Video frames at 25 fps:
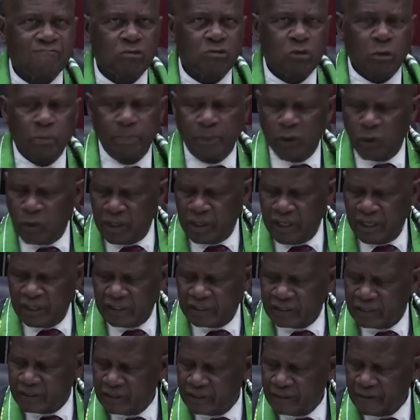to be
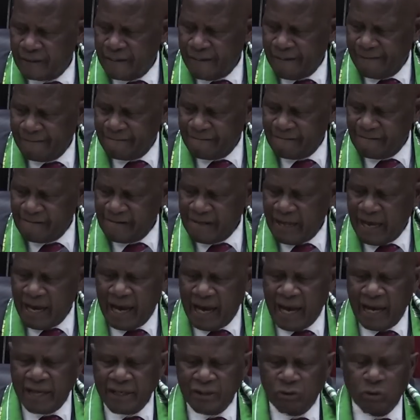honest,
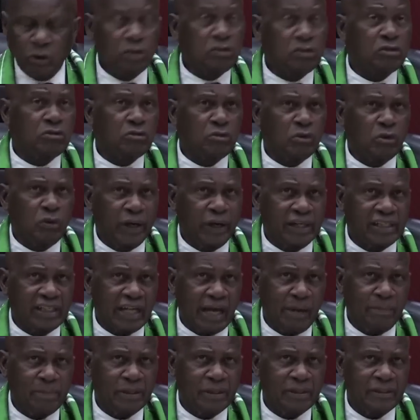I don't know what
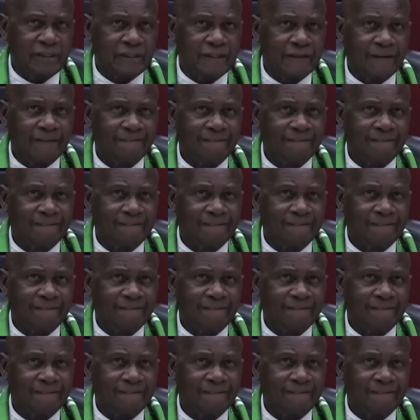happened.